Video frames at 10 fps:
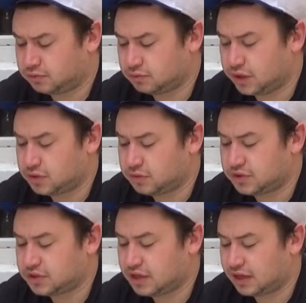which
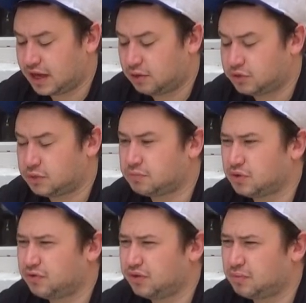was The Cow Jumped
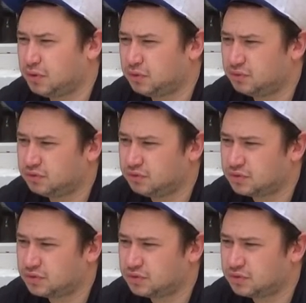Over the Moon,